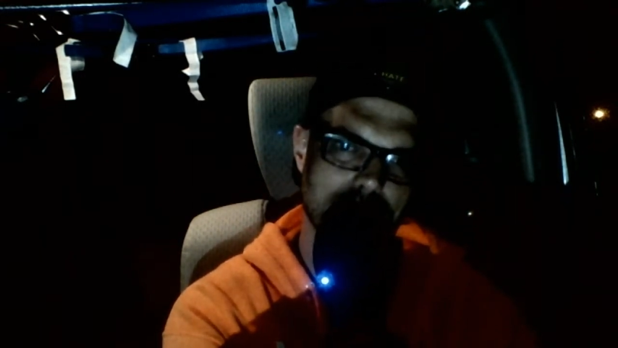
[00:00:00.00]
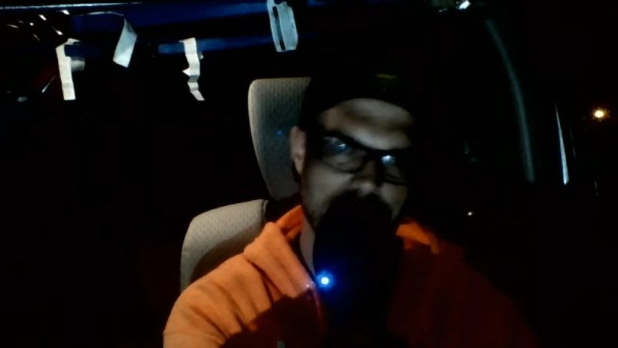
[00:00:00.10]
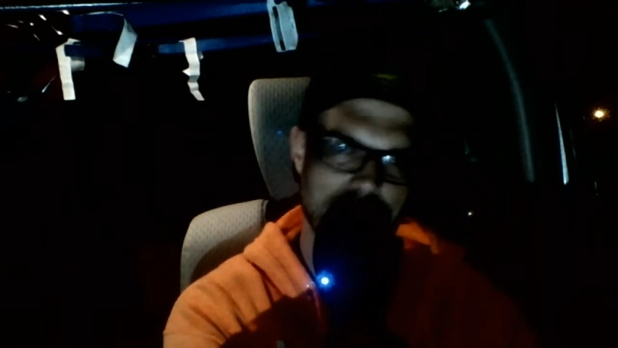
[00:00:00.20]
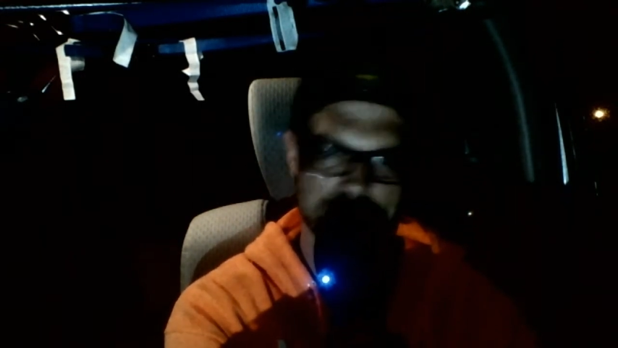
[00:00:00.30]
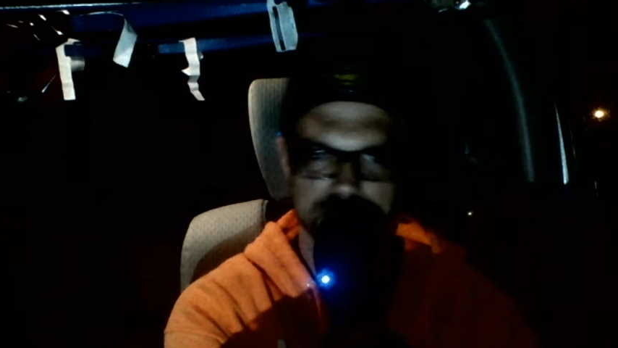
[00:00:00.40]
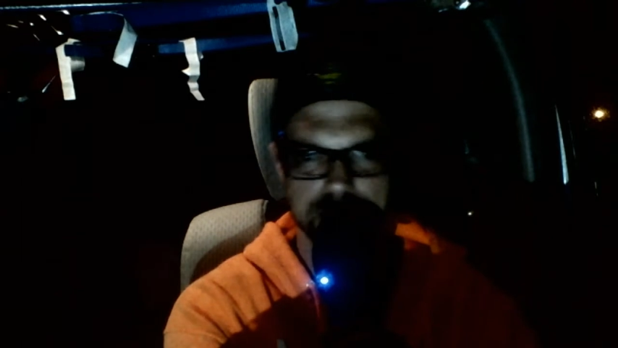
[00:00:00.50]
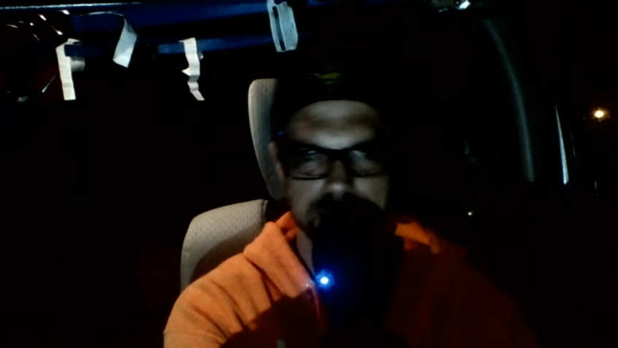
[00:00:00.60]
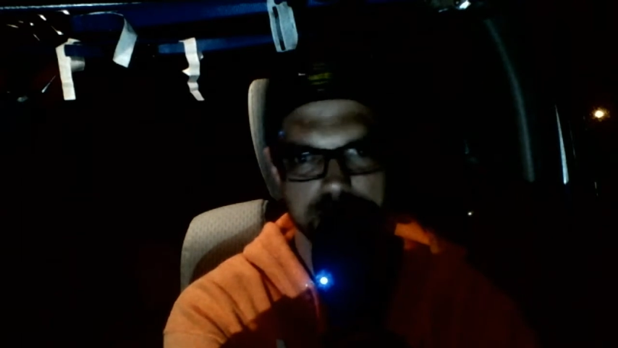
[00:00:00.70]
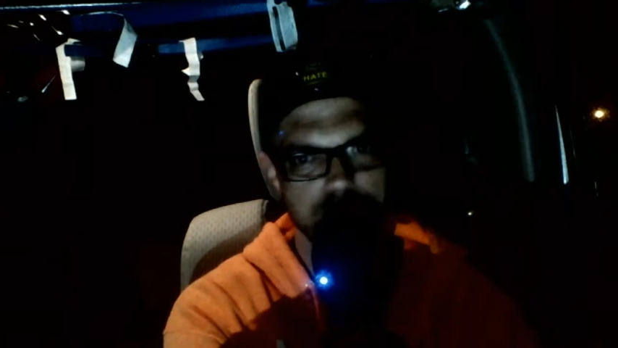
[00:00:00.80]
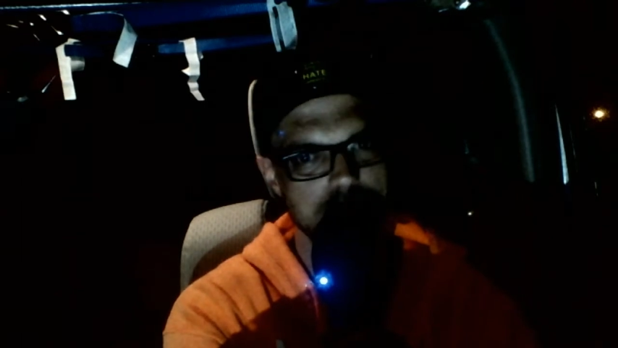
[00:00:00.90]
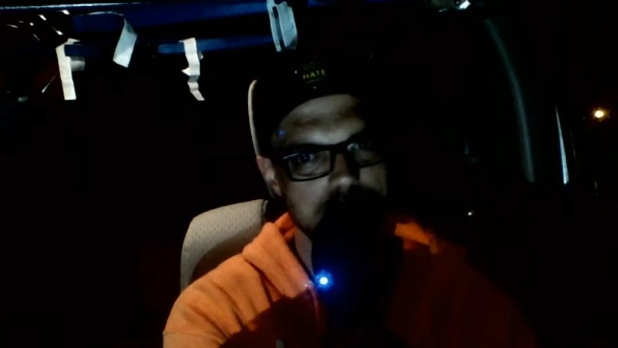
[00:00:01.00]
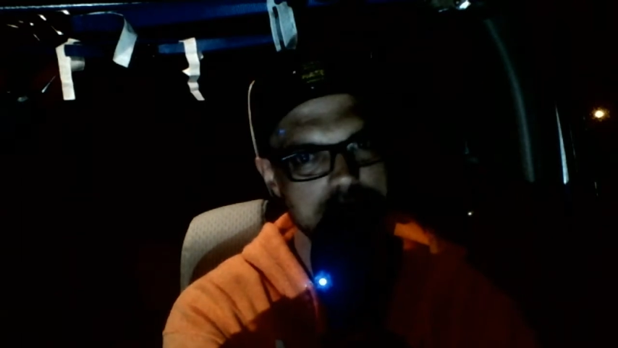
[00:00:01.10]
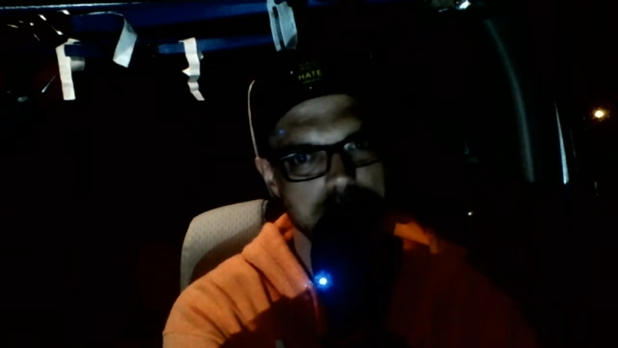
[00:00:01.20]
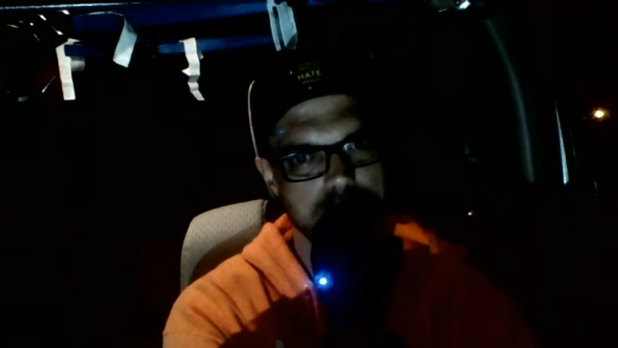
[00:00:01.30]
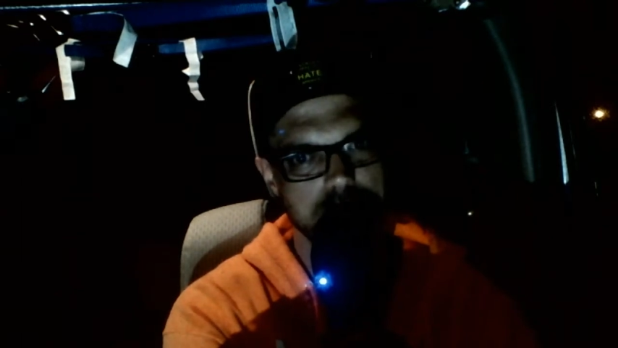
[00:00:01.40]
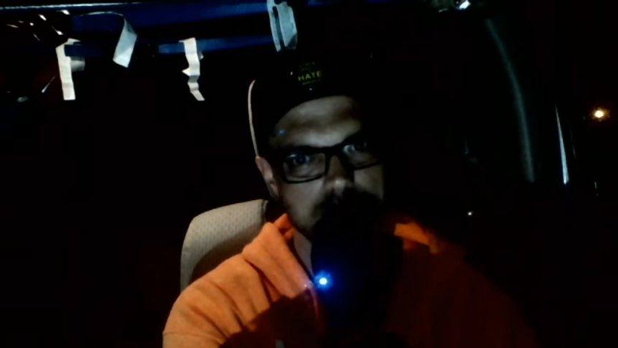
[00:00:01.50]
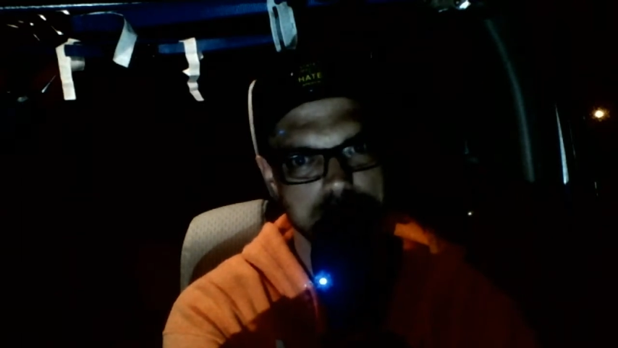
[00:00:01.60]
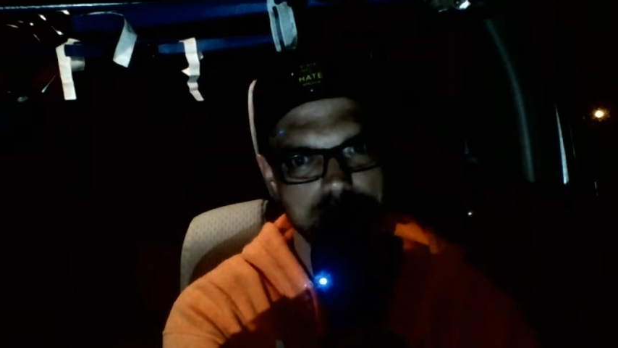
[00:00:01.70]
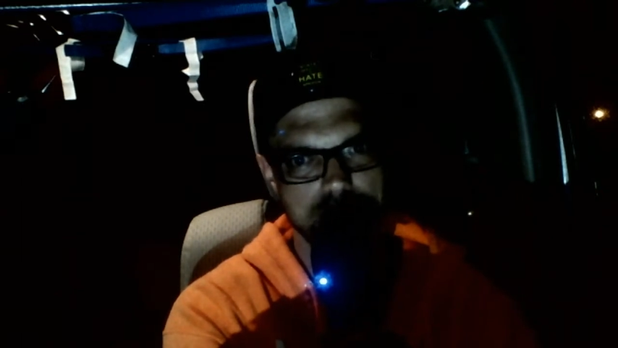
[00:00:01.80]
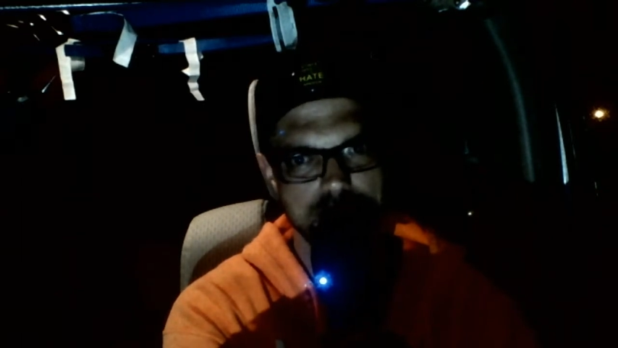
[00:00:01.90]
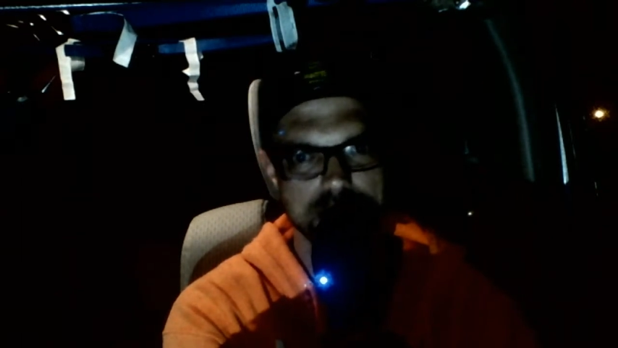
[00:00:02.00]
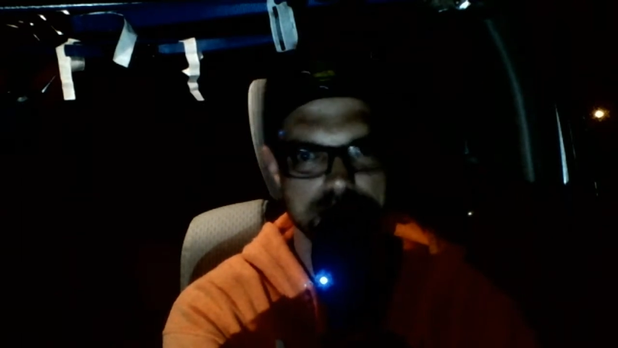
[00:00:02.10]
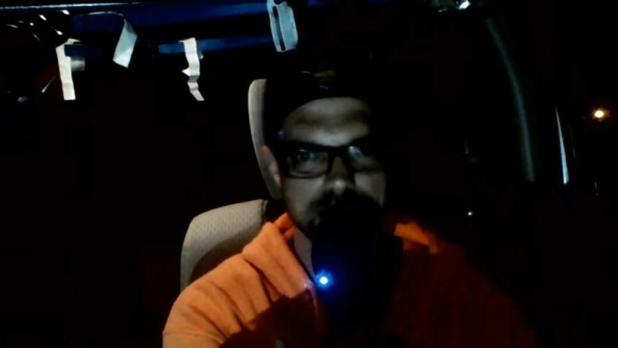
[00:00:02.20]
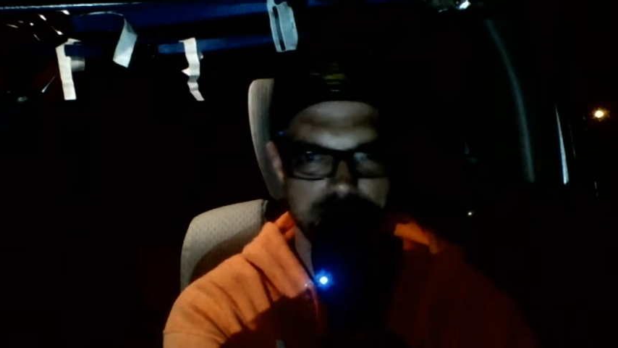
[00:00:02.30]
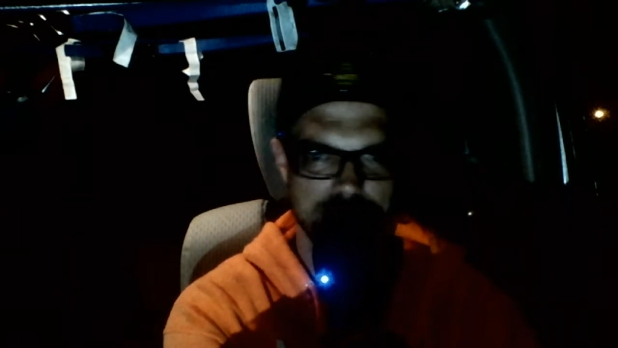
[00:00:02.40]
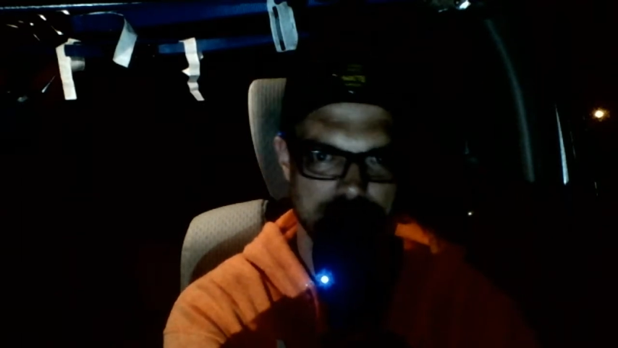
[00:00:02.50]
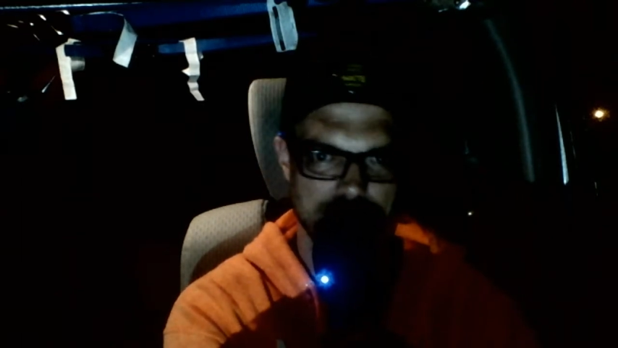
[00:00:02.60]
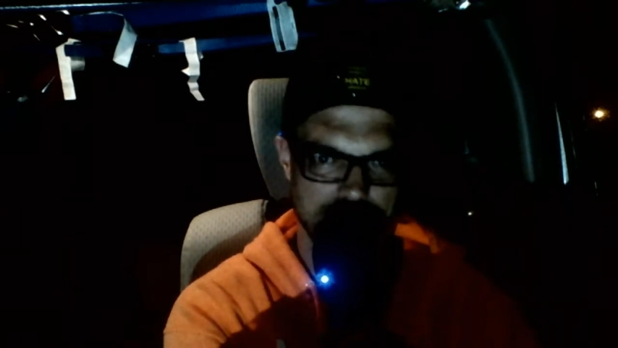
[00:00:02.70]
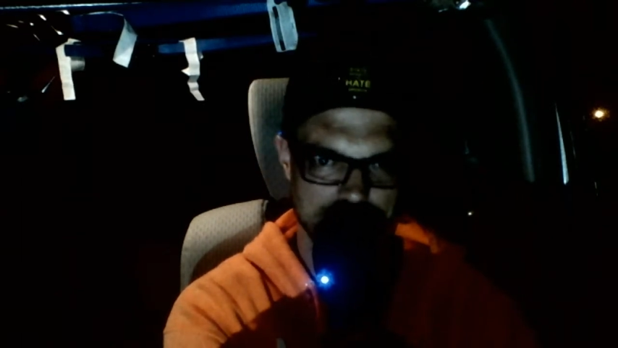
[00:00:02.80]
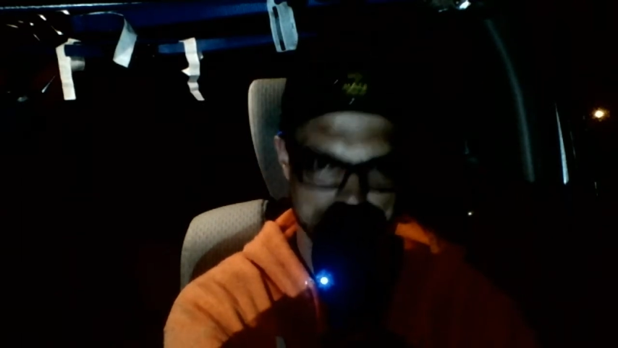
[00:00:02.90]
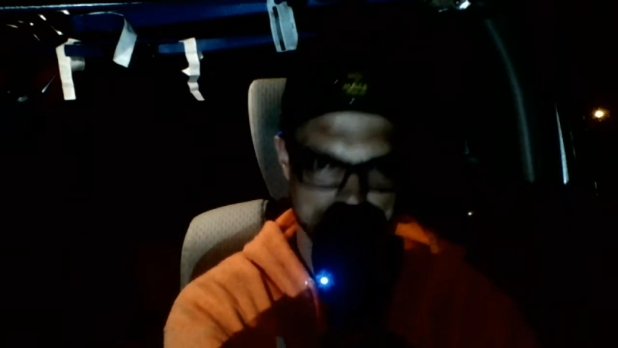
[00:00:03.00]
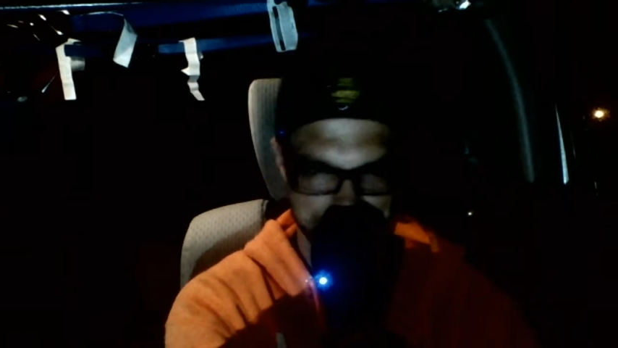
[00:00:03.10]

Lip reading: [unreadable: no face in view]